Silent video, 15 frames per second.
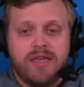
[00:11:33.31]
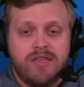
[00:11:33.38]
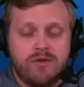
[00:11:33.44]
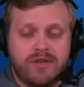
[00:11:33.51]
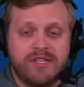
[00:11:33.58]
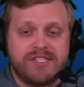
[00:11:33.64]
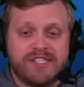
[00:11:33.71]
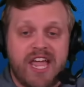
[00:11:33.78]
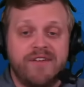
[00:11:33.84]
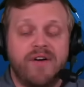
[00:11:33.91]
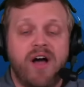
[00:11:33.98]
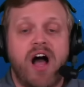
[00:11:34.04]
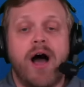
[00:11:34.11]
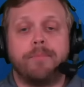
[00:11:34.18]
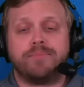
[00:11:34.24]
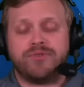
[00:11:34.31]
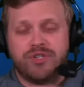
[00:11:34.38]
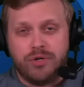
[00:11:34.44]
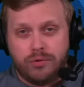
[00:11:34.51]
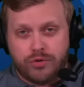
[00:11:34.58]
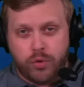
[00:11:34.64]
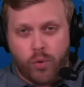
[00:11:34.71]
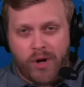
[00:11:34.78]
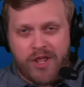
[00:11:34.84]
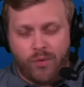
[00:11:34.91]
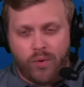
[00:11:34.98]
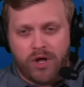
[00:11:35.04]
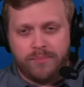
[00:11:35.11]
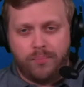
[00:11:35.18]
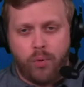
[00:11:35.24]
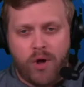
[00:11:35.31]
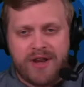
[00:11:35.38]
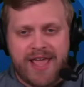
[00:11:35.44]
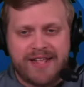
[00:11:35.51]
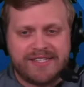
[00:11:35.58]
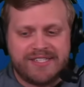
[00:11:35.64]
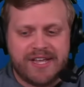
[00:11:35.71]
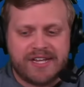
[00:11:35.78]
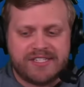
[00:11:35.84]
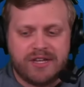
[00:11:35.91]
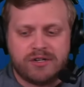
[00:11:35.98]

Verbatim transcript: you can save up to twenty-one point eight six.